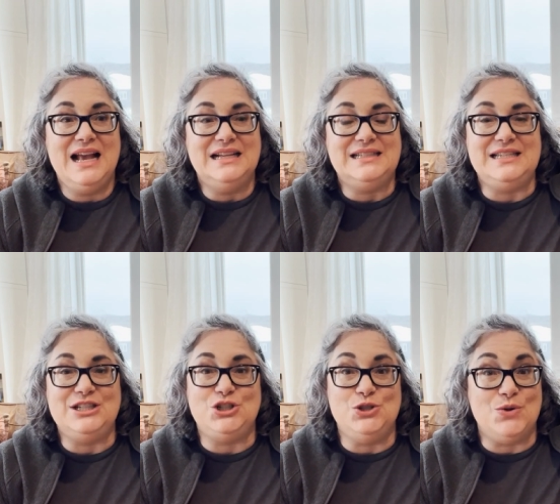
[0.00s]

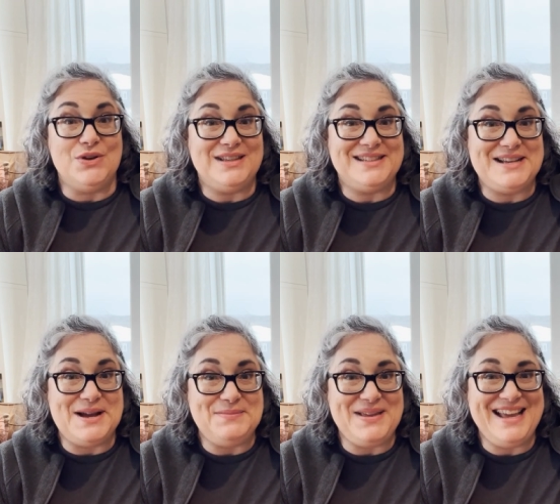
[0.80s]
Stitch North is
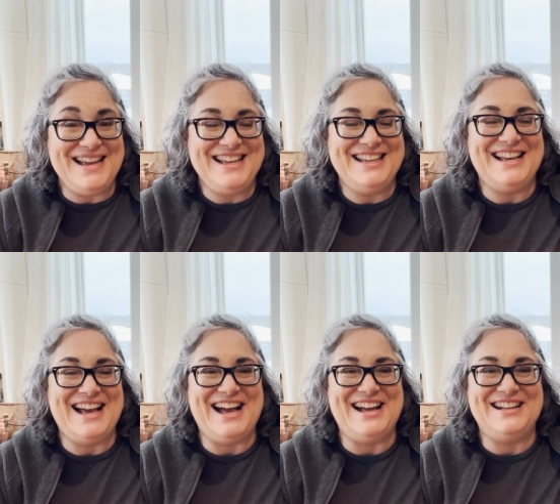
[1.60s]
coming.
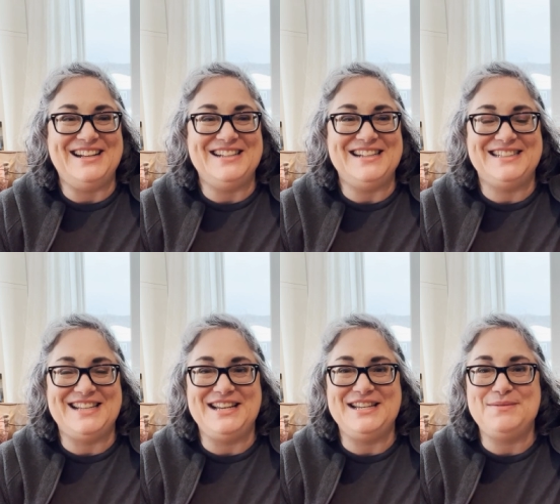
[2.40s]
Uh,
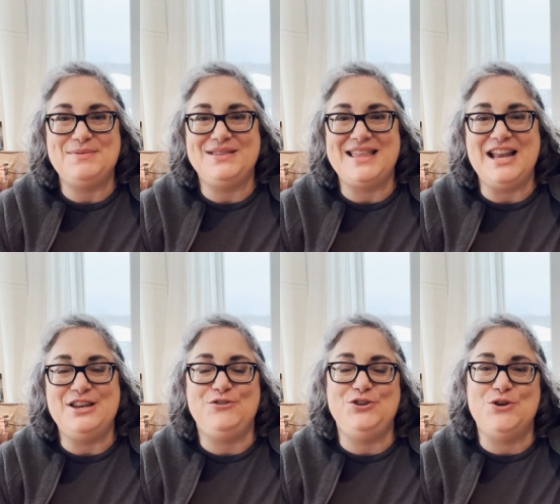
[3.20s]
excited about that. And
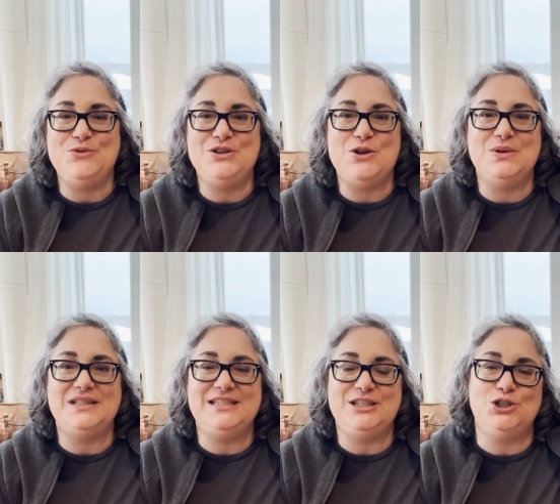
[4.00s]
if you don't know what
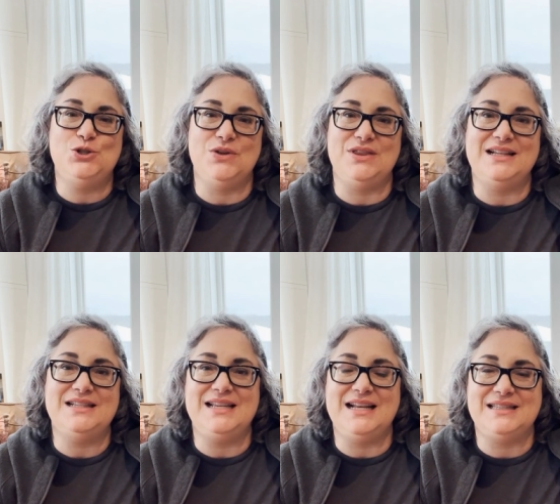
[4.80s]
Stitch North
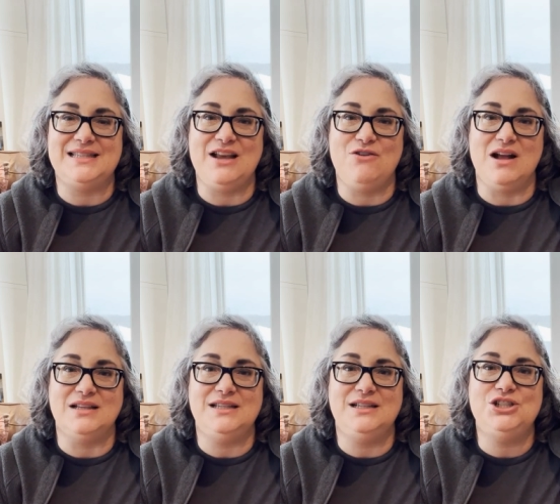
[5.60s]
is, it's a
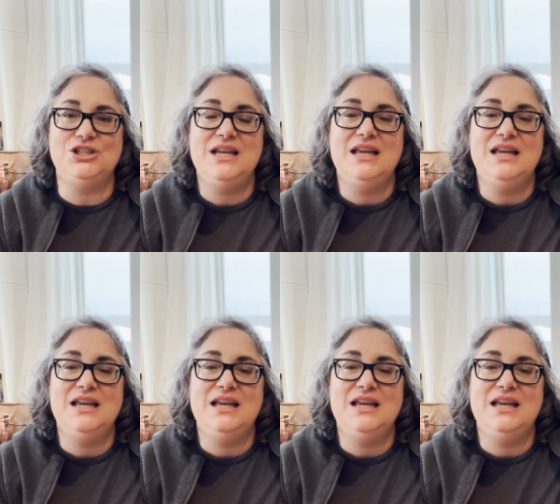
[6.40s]
cross-stitch